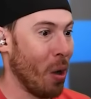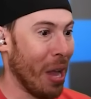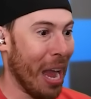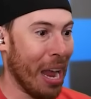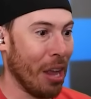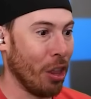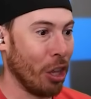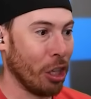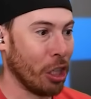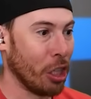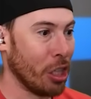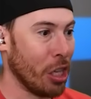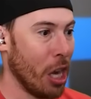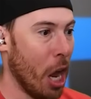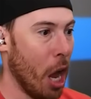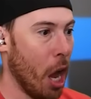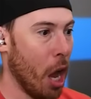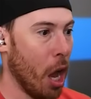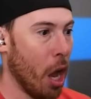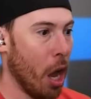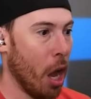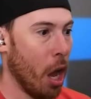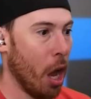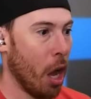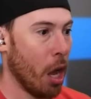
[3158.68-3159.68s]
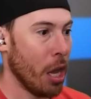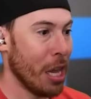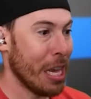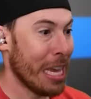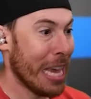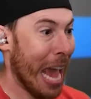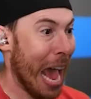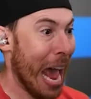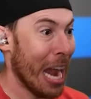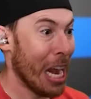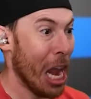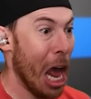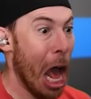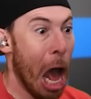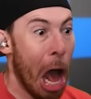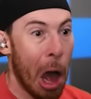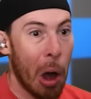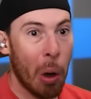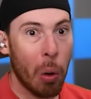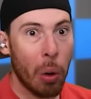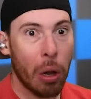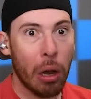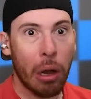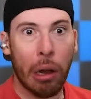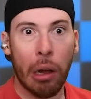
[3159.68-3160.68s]
Okay, this is
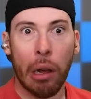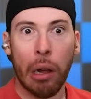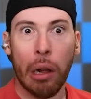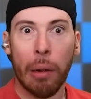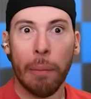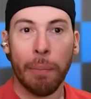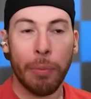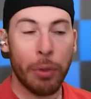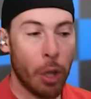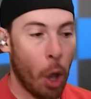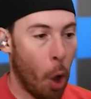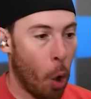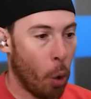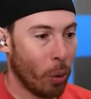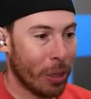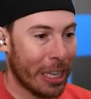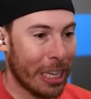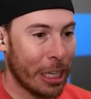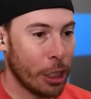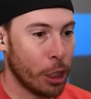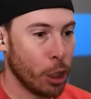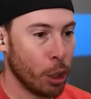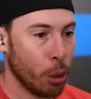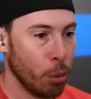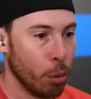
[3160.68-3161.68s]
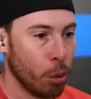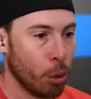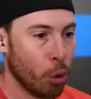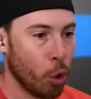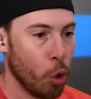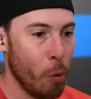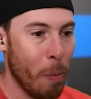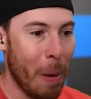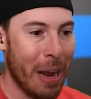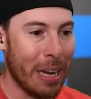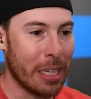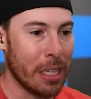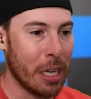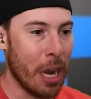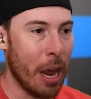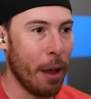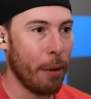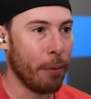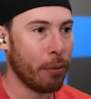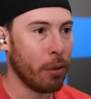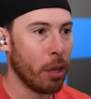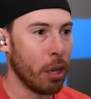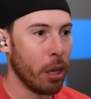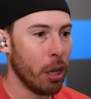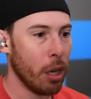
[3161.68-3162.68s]
Yellow! Only two crewmates
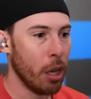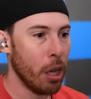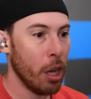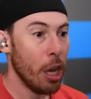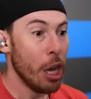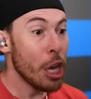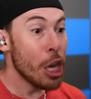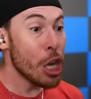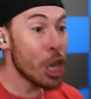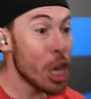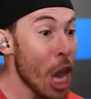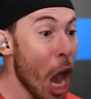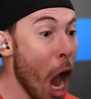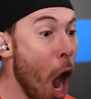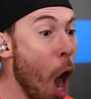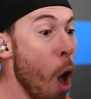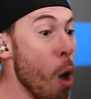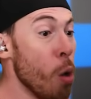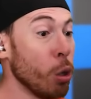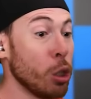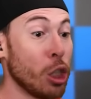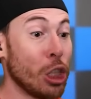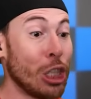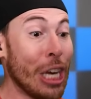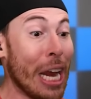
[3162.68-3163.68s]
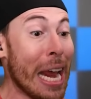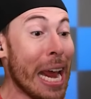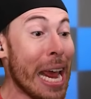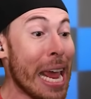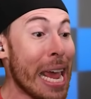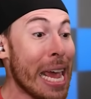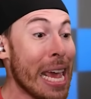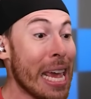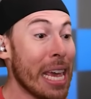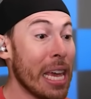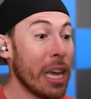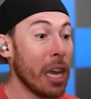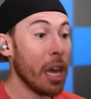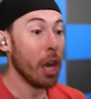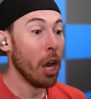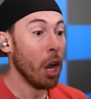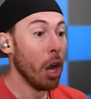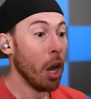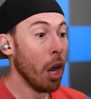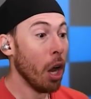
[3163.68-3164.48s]
left. Yoshi!